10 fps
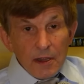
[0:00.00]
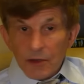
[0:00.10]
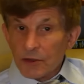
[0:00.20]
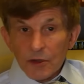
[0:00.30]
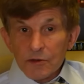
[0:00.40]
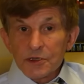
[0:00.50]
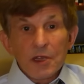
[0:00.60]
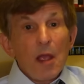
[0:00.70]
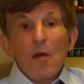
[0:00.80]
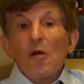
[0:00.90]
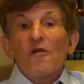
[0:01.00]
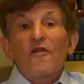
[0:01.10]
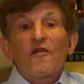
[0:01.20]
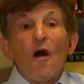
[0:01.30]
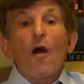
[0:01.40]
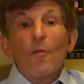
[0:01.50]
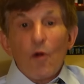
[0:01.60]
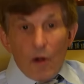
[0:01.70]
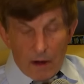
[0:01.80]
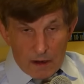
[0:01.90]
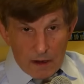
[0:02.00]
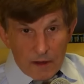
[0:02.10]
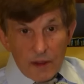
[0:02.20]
you lose far more